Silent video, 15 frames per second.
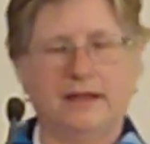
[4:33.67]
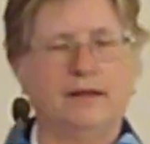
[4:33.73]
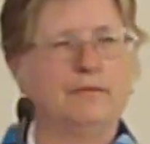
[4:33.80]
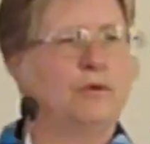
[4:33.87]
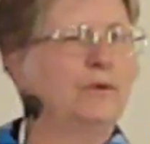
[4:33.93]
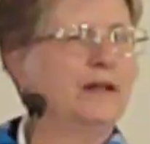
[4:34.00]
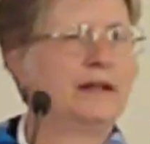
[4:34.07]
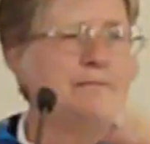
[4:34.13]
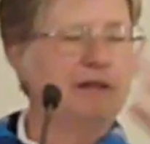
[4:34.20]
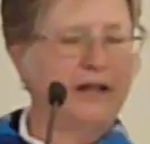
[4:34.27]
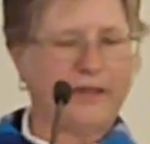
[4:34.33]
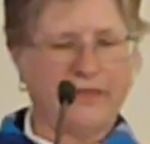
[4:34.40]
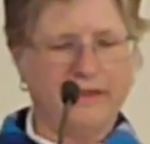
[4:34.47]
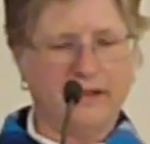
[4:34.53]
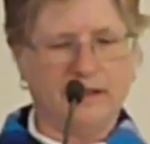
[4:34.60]
But when I'm
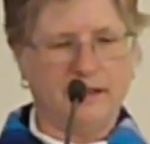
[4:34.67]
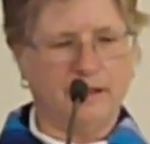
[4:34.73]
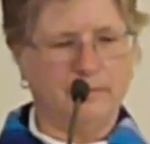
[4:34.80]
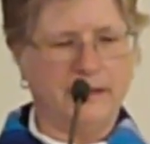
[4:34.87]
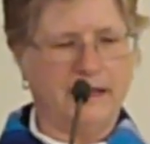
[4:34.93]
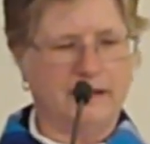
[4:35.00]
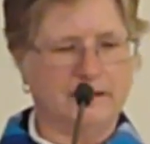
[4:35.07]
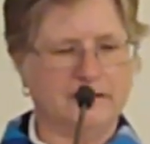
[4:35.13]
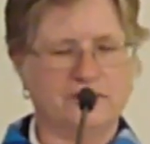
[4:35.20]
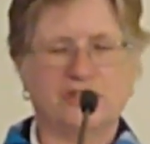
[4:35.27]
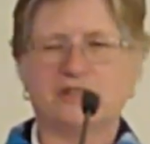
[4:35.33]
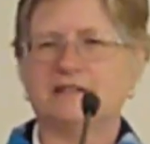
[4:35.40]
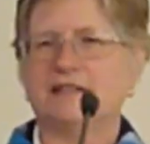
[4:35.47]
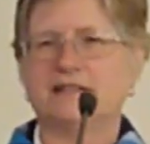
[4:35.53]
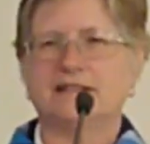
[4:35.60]
not thinking about it and
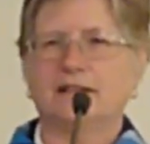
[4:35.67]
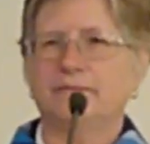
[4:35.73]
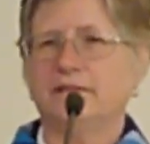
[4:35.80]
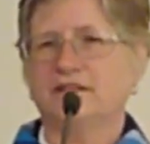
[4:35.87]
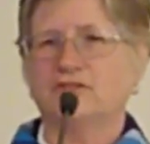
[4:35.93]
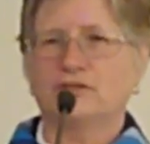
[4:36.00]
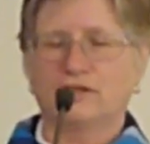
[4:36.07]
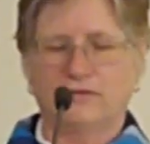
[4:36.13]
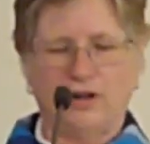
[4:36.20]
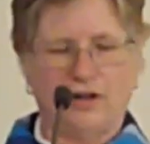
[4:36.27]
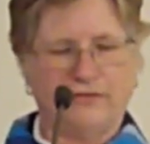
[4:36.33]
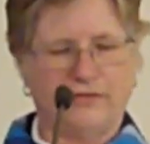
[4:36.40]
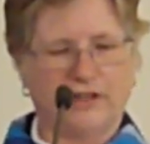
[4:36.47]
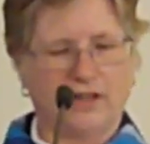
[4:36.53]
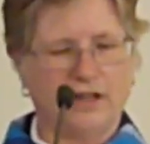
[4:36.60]
just say something sort of
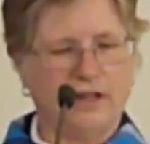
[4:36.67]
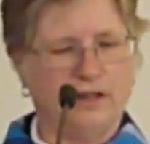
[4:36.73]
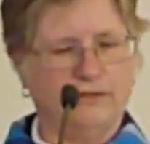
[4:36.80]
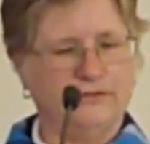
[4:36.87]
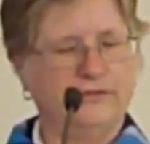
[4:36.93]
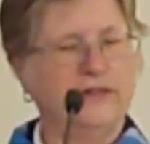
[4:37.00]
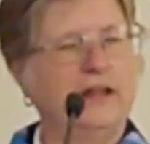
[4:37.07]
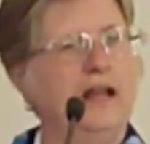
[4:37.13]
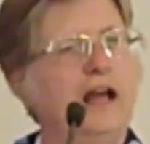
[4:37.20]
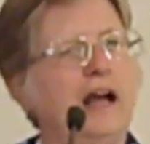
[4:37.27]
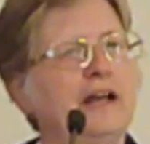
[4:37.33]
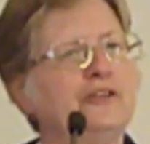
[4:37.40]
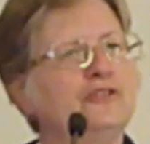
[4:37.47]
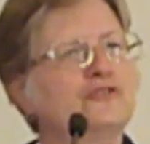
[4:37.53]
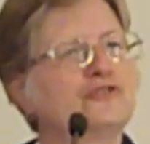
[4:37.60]
off the cuff, I
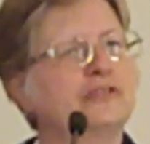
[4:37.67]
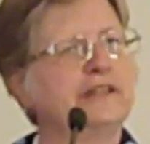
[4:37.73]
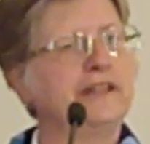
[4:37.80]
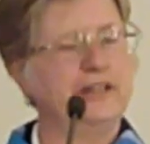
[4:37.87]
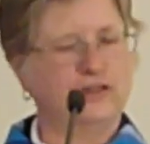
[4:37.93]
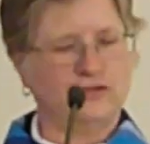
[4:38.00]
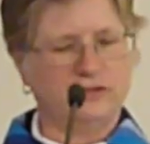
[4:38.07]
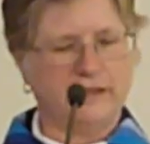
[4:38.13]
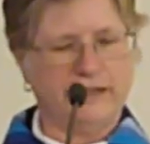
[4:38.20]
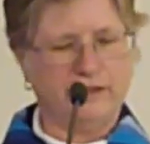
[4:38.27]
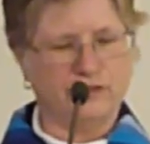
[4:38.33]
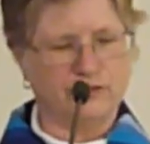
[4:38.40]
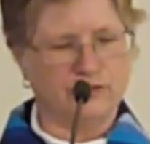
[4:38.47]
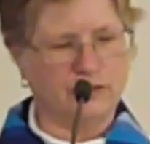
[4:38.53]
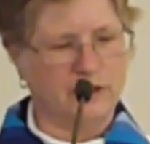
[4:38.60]
usually hear
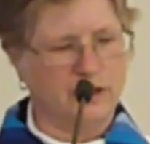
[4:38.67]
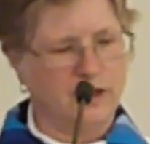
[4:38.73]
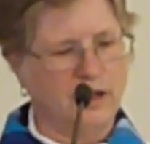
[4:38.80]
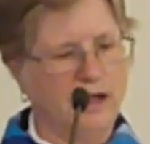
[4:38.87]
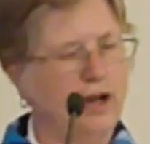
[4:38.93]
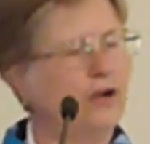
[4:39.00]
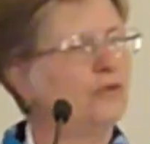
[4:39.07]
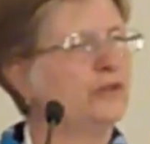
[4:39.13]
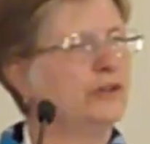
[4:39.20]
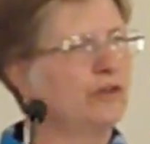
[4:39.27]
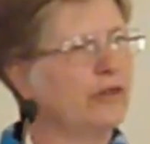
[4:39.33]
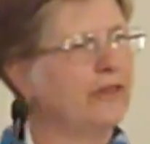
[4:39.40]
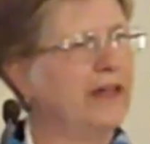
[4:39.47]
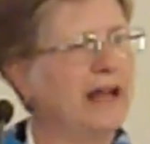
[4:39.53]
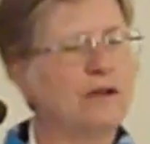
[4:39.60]
later, oh, you know,
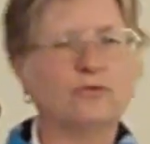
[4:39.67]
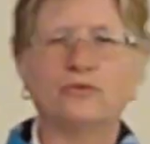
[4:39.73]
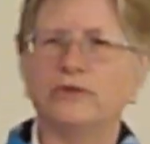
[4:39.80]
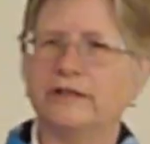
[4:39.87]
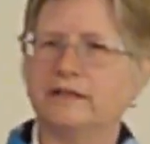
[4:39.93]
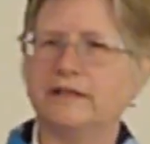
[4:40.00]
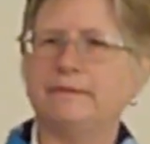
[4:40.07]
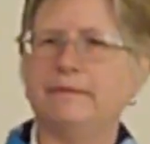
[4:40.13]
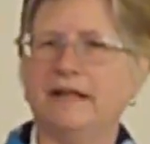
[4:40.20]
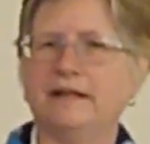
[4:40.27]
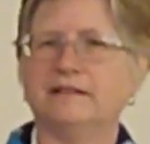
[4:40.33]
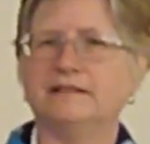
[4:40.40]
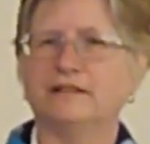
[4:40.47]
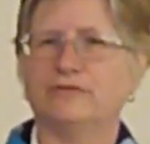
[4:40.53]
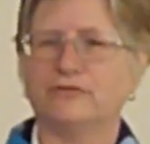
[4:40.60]
that really made a
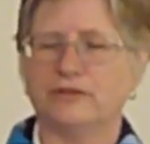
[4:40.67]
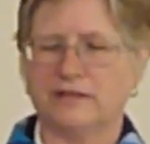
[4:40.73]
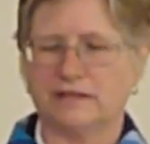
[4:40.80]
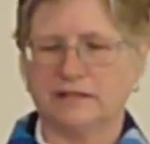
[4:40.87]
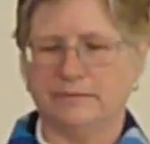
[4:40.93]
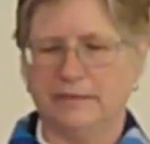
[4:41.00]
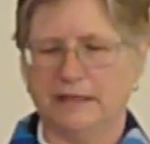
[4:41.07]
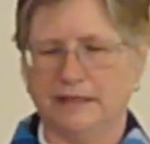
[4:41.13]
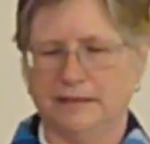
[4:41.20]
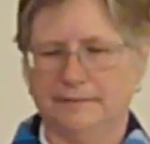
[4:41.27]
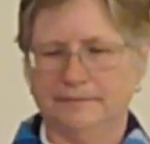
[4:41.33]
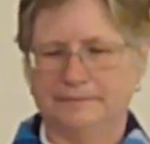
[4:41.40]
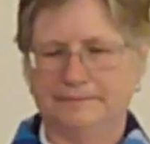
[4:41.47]
difference to me.